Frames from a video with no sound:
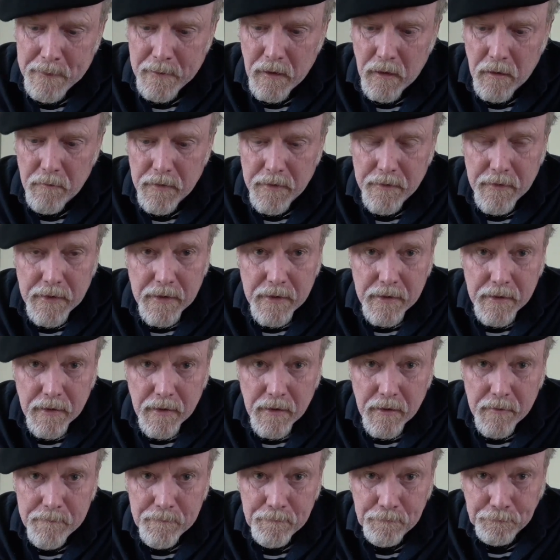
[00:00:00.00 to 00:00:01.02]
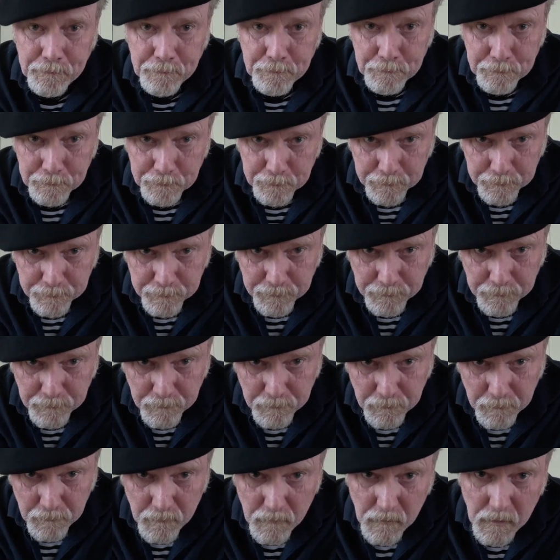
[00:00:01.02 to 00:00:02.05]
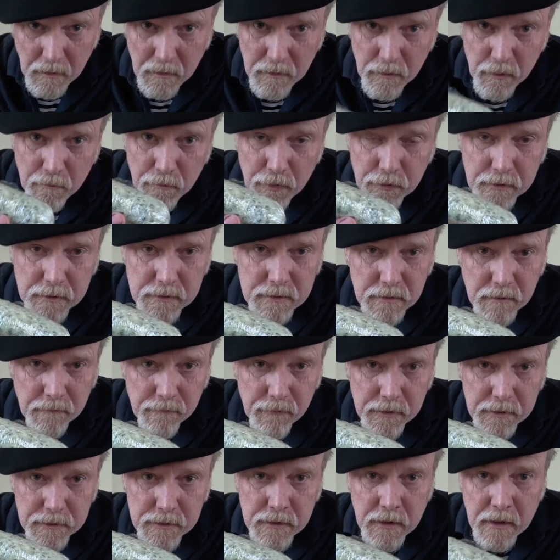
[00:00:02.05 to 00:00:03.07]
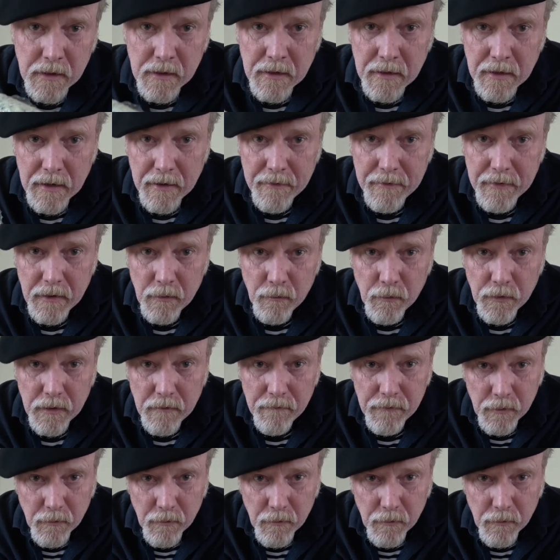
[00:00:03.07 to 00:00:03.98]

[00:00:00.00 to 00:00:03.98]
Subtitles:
And then you put this in the fridge, and then whenever